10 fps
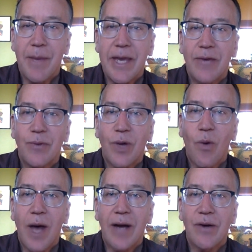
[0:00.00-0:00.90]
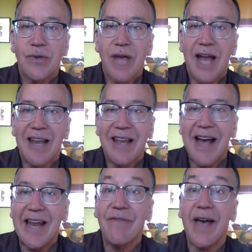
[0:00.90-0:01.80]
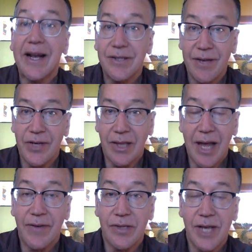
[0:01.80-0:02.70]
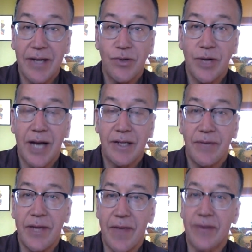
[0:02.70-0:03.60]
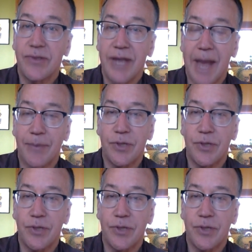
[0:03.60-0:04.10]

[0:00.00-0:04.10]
It requires a lot of activity, a lot of excitatory activity of that synapse.